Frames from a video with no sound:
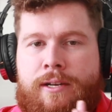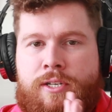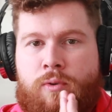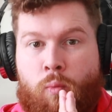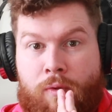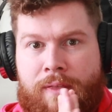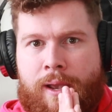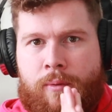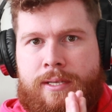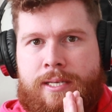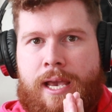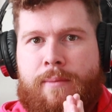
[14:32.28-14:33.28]
Actually, one thing I
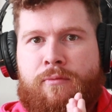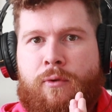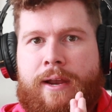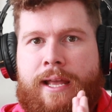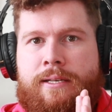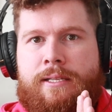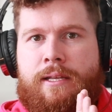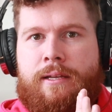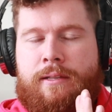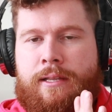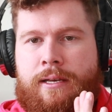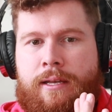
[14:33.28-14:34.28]
will say before I get into
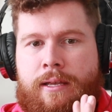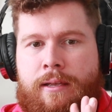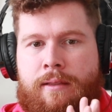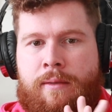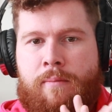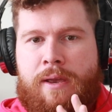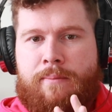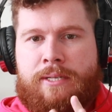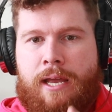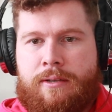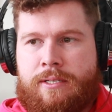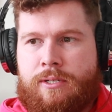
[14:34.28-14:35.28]
the the the meat and
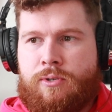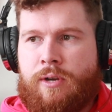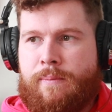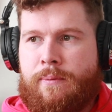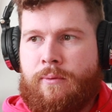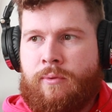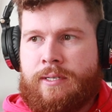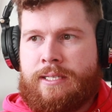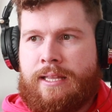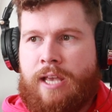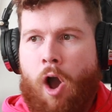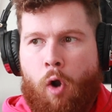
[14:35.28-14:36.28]
potatoes of the trip was
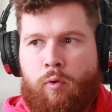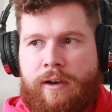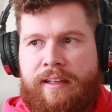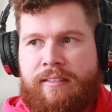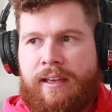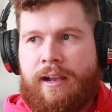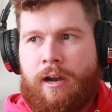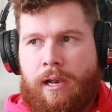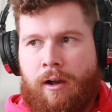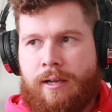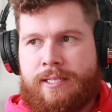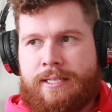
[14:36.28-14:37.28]
that the only thing I
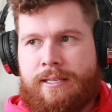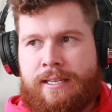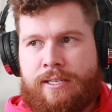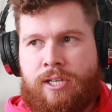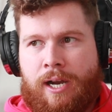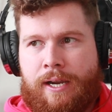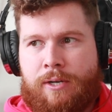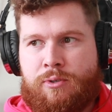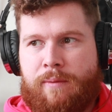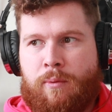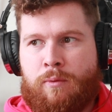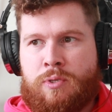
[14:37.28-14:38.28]
lost the entire
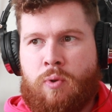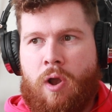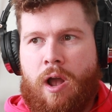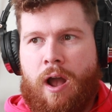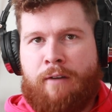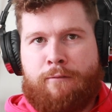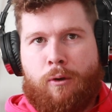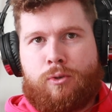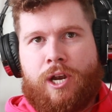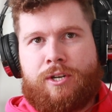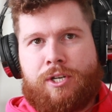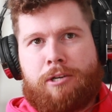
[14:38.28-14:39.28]
trip was a phone
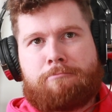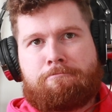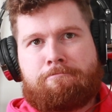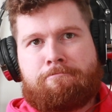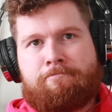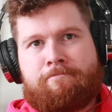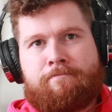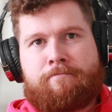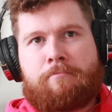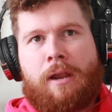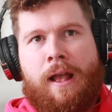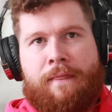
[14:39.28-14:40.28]
charger,
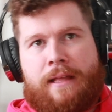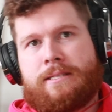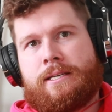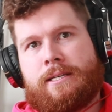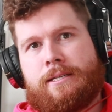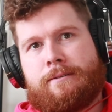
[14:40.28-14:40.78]
and that's it.